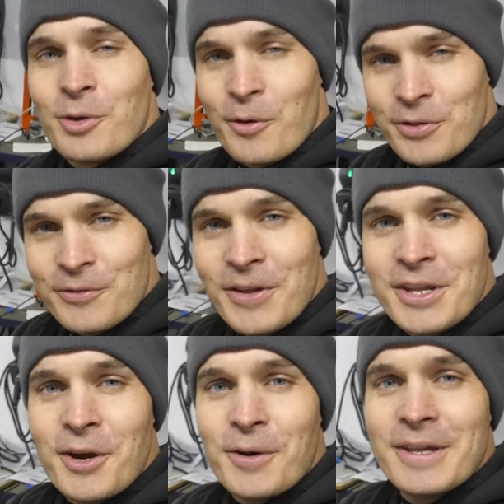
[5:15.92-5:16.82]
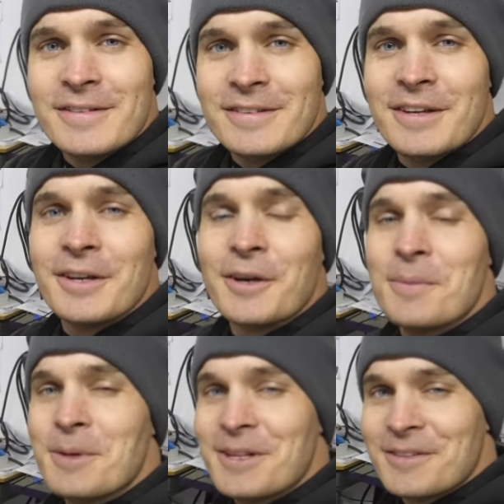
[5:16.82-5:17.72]
so if the video ends here,
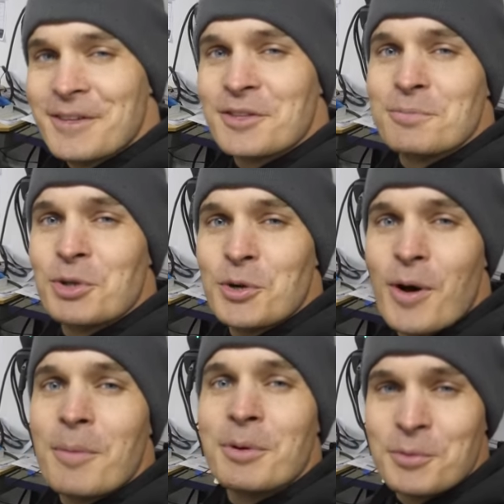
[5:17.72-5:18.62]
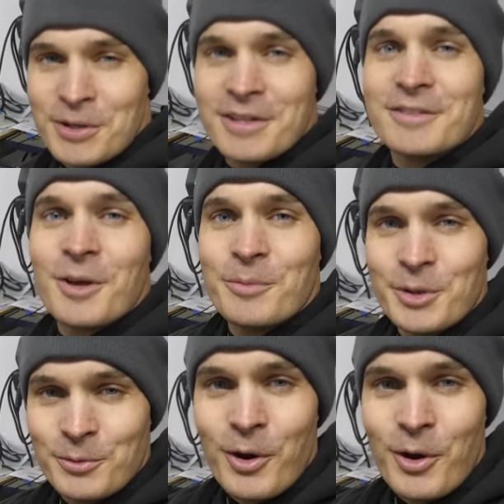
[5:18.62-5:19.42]
it means this blew up and we did something